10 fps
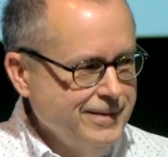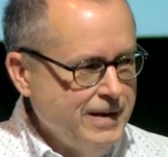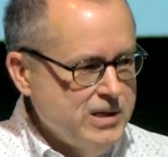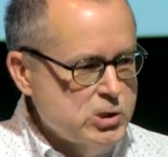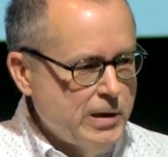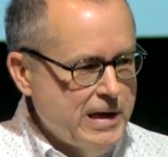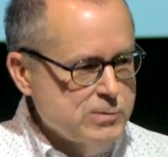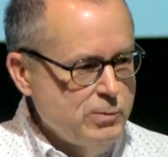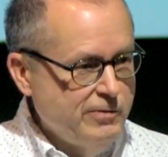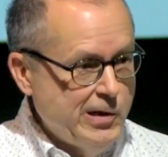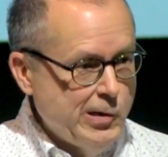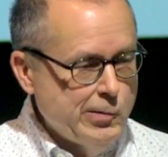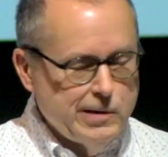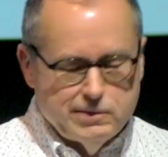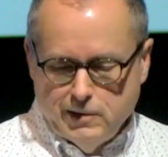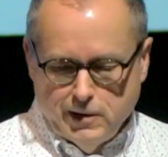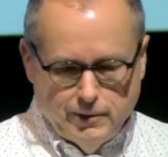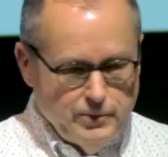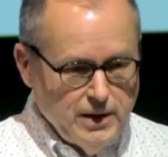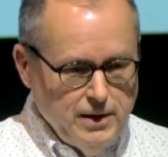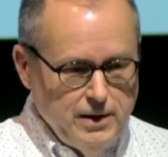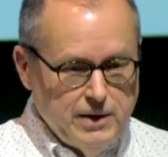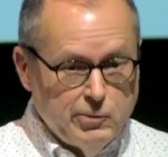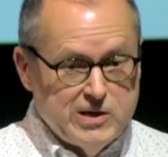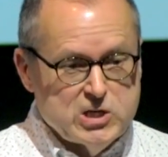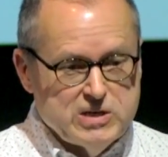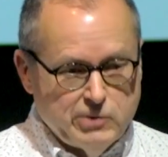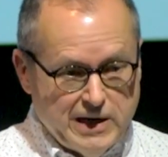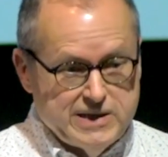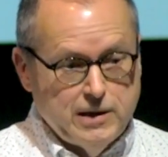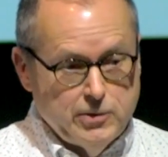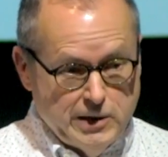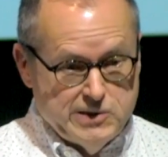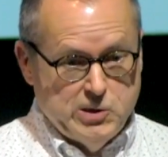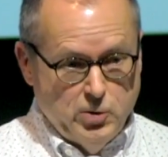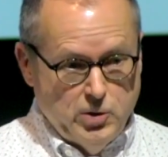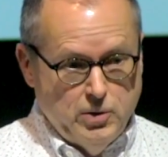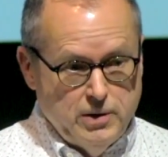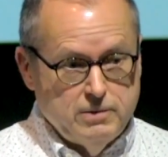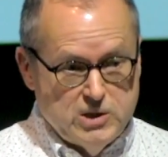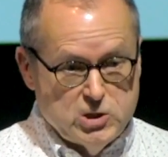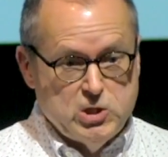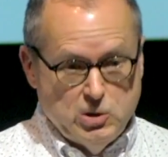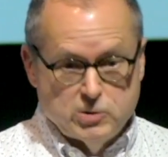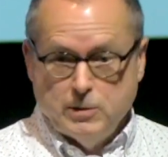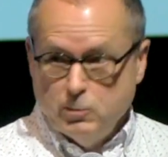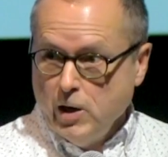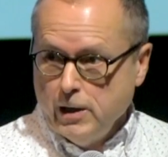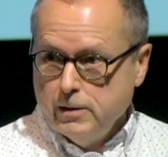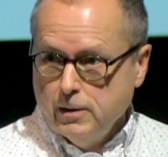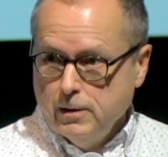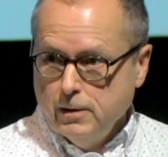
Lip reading: And then she'll ask me if I know it. And nope. And when I tell her I don't know it, then she knows I'm right.